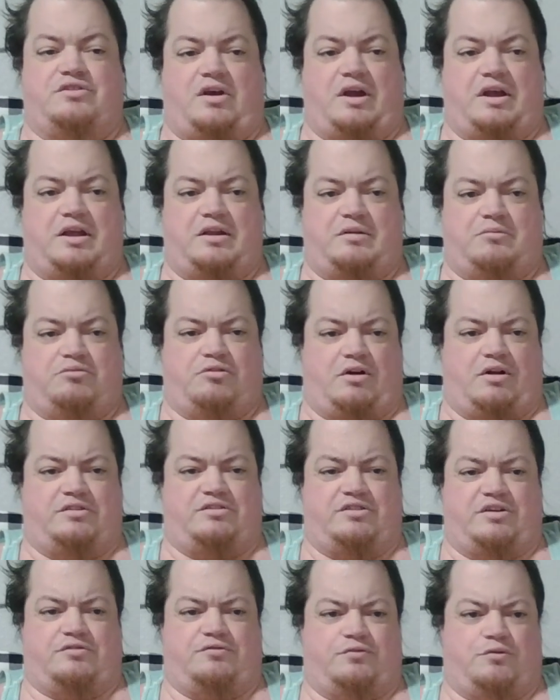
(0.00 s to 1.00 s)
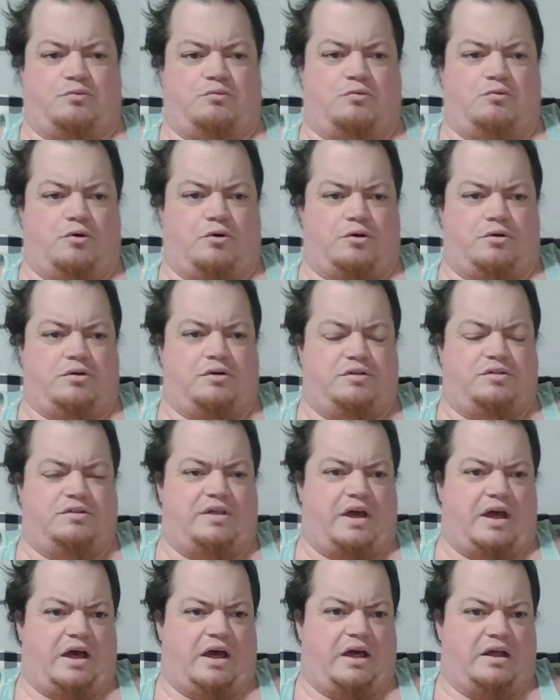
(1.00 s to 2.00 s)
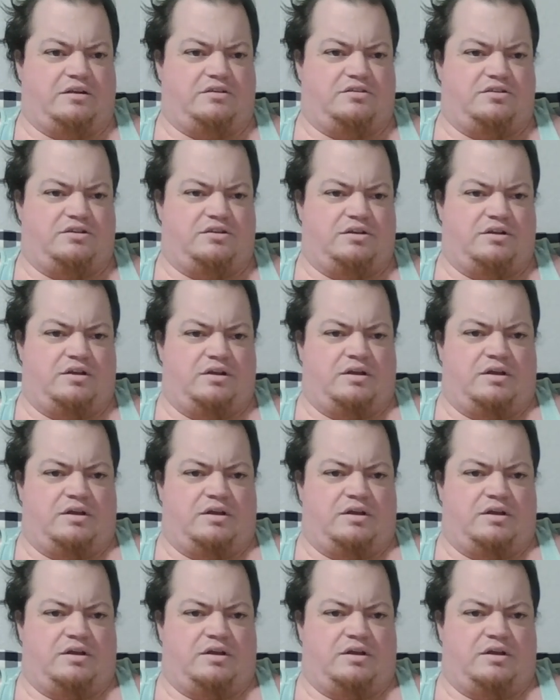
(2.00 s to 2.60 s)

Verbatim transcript: giant project for work that